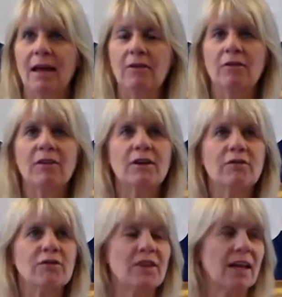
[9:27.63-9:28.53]
I don't
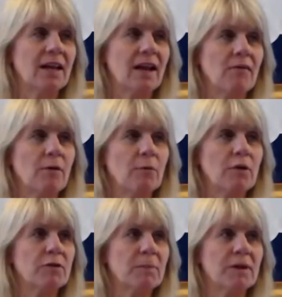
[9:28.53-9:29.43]
understand how it
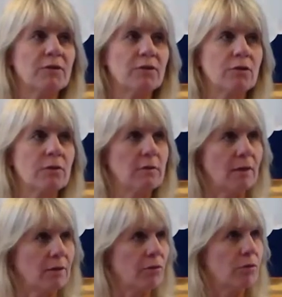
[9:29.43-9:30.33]
works, but it's
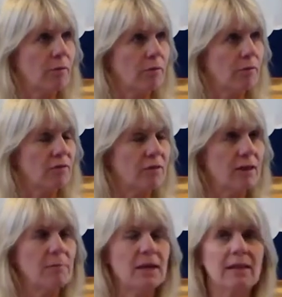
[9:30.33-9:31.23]
like
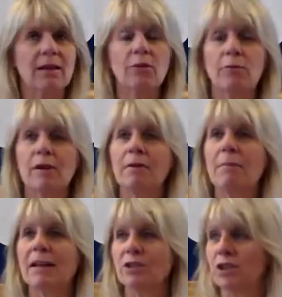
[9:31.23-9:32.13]
seemingly
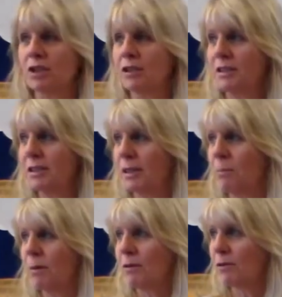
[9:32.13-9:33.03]
three-dimensional.
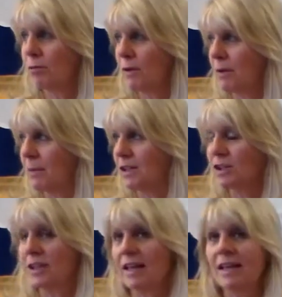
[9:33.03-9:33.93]
It appears
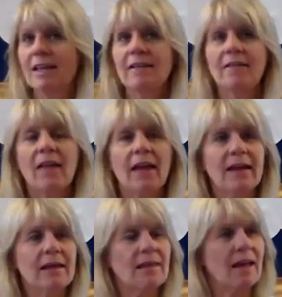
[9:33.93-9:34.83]
three-dimensionally,
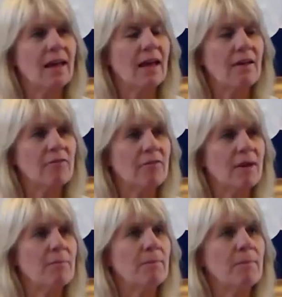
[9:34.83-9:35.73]
and that
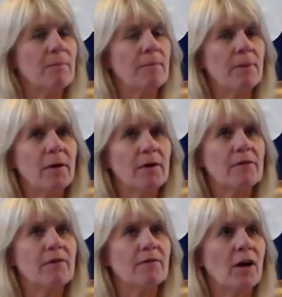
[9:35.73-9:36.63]
every
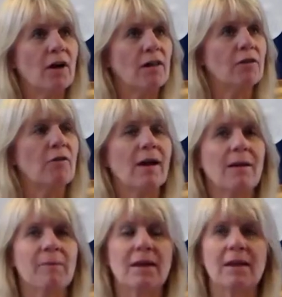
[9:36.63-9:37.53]
part of the
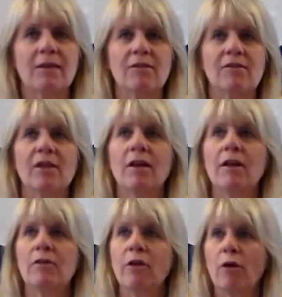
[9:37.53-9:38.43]
hologram is
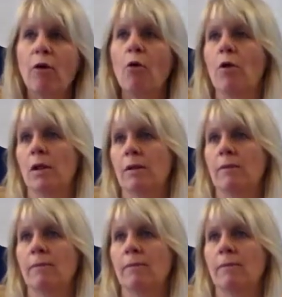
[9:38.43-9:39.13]
the whole.